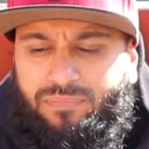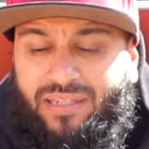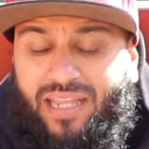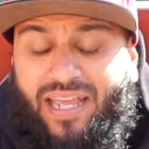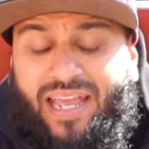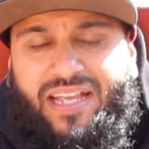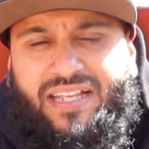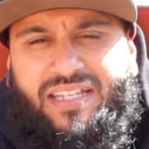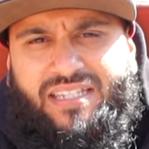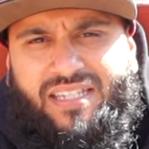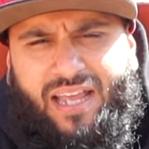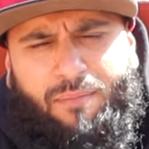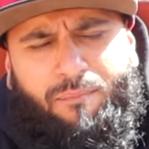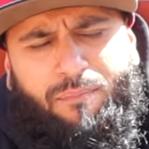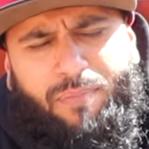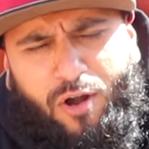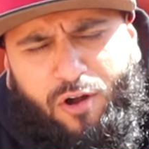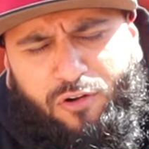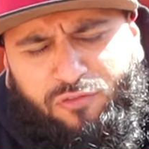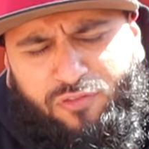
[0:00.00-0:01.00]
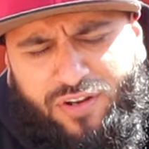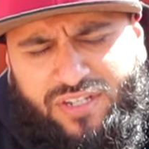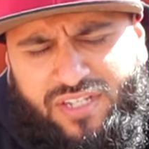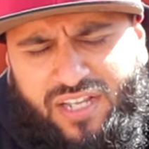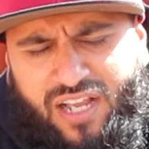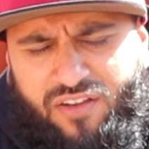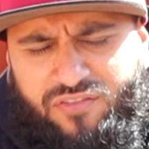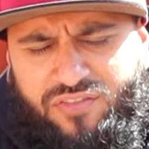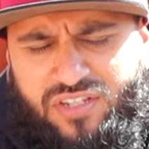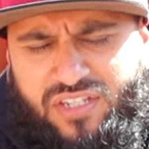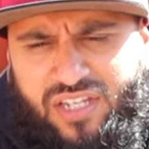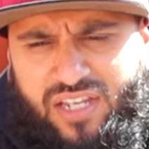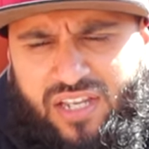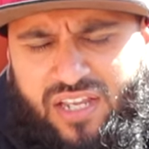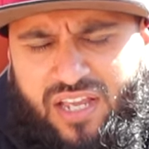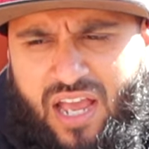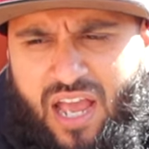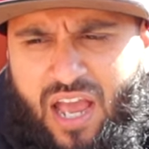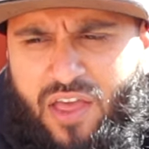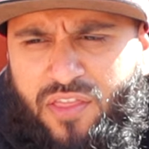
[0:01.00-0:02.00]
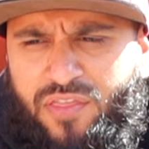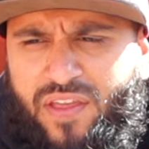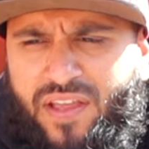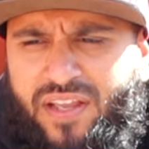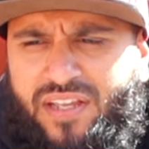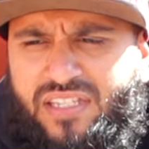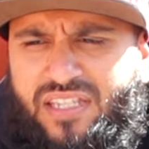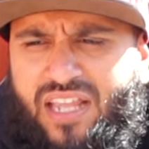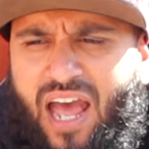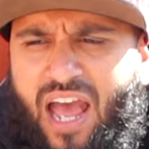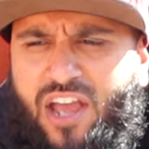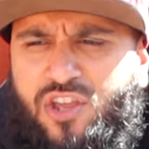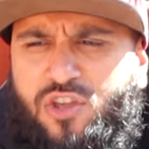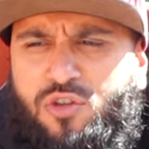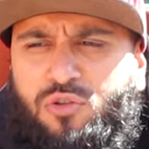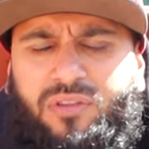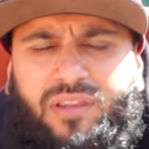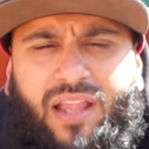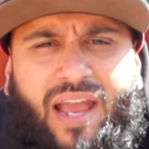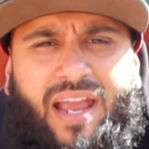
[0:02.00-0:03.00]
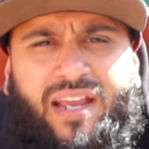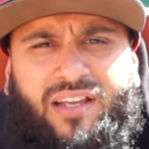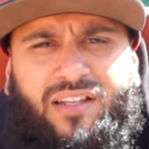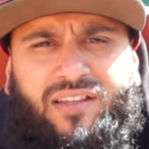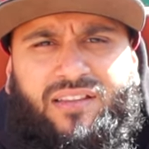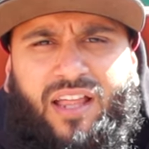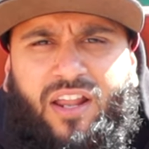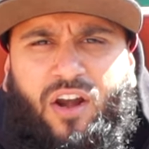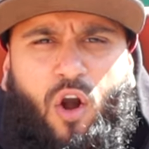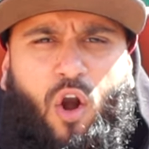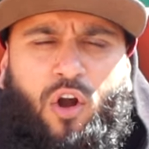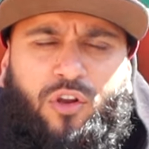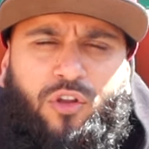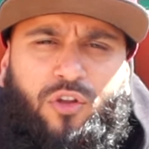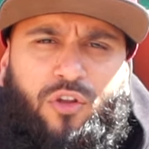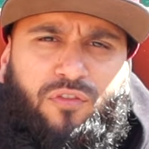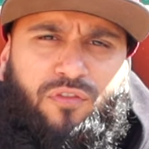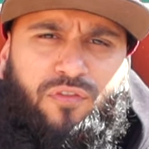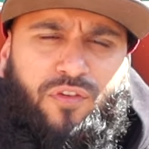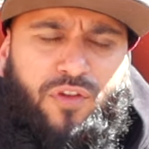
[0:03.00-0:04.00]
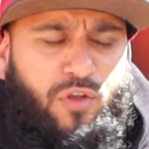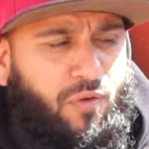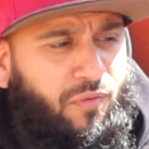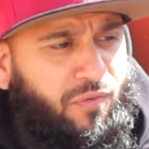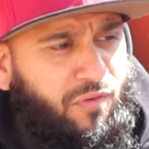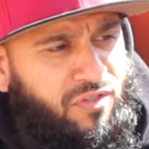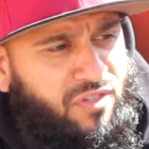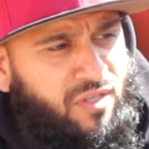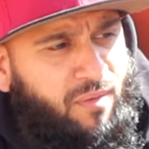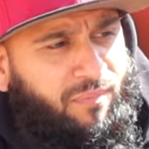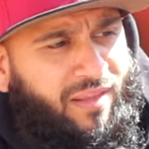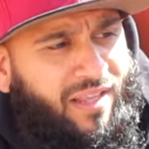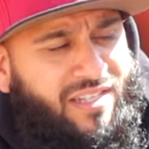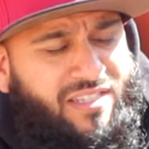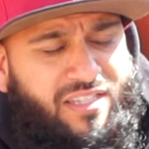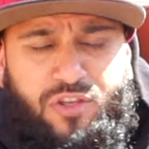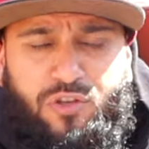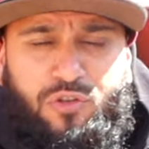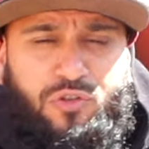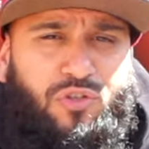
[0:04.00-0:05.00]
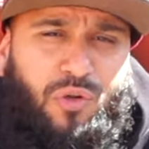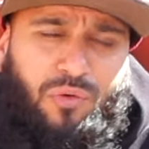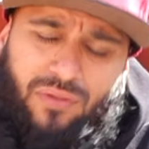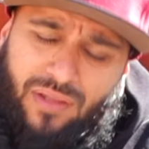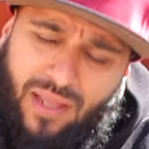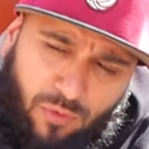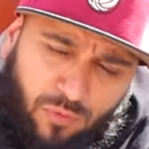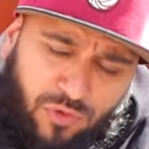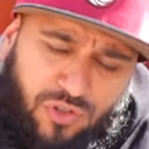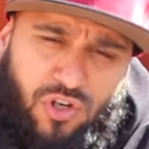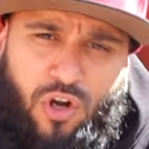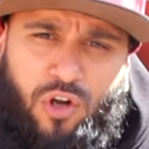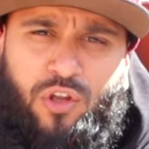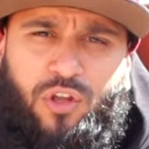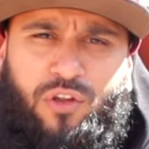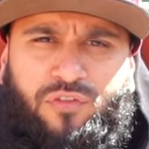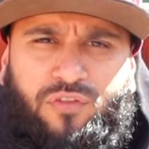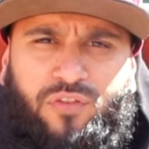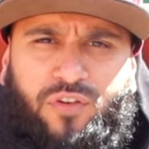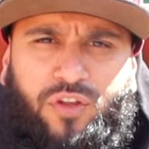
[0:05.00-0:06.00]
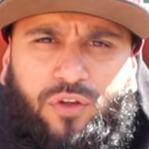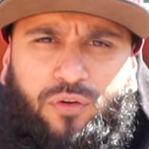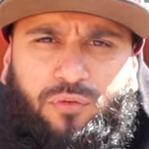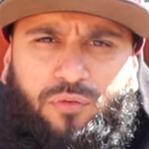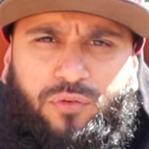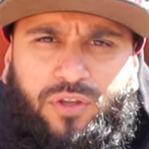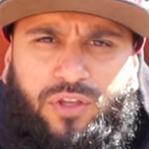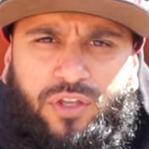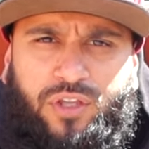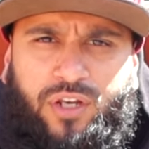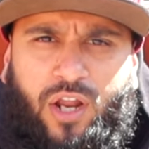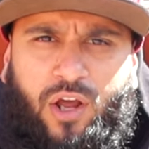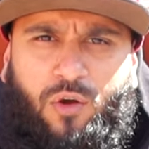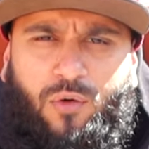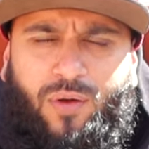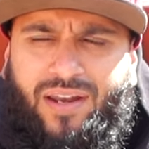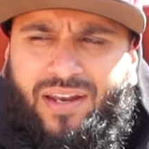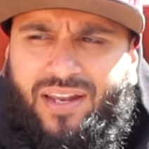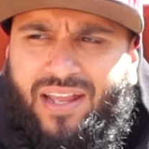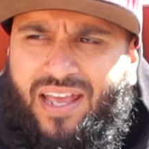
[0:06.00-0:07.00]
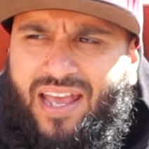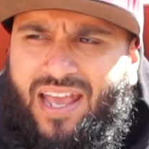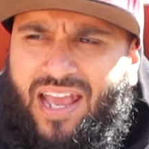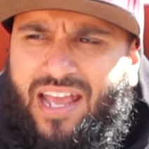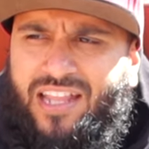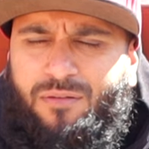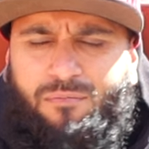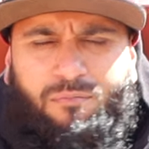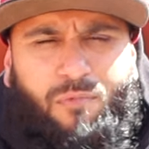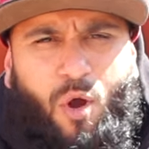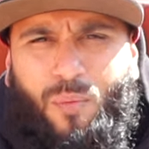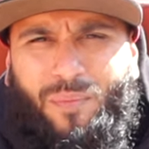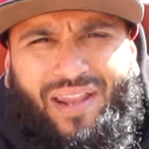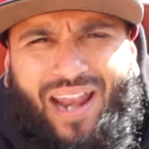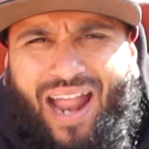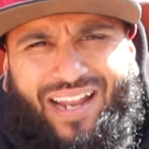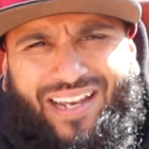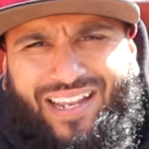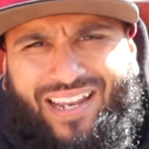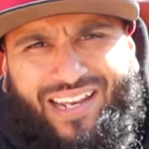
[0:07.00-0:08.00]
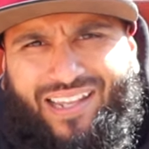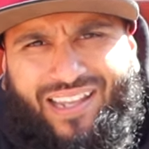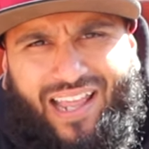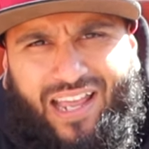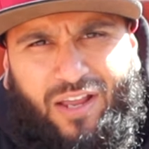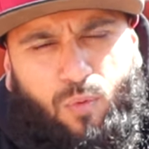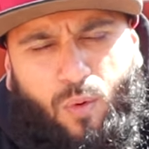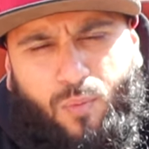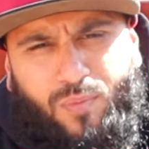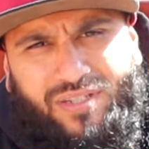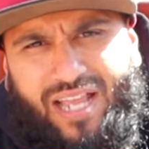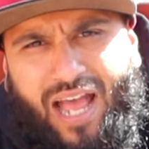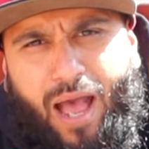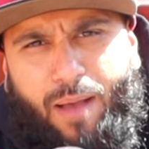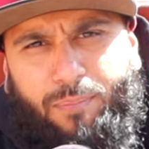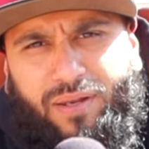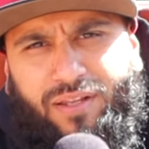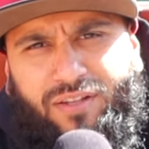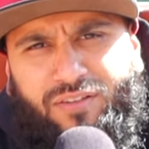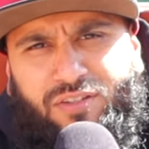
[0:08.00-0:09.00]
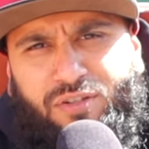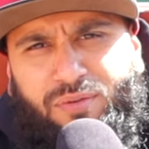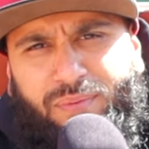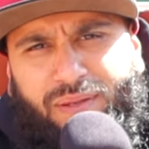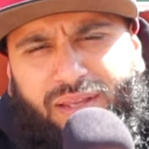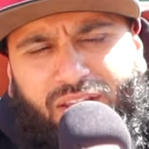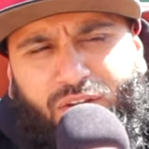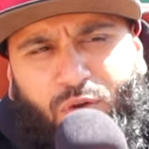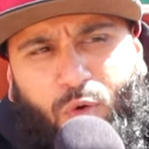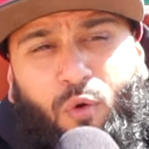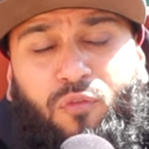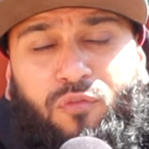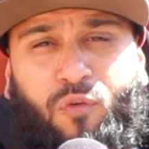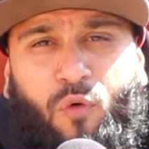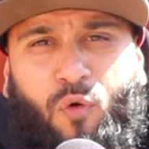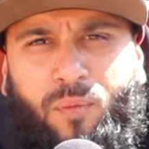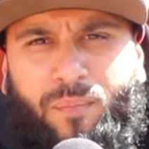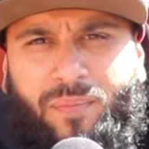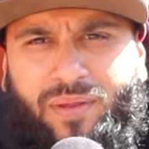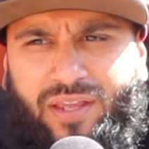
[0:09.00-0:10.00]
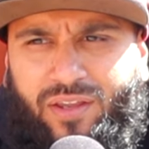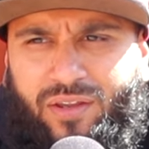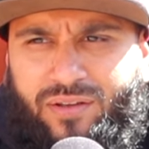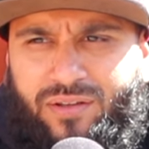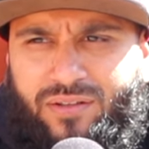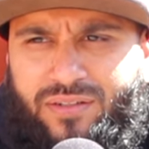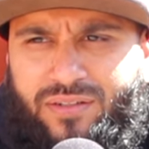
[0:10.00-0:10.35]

things, I'm paraphrasing obviously, things that you like that aren't good for you, and there's some things that you don't like which are good for you. You know, and in the moment, I didn't like what was happening to me or for me.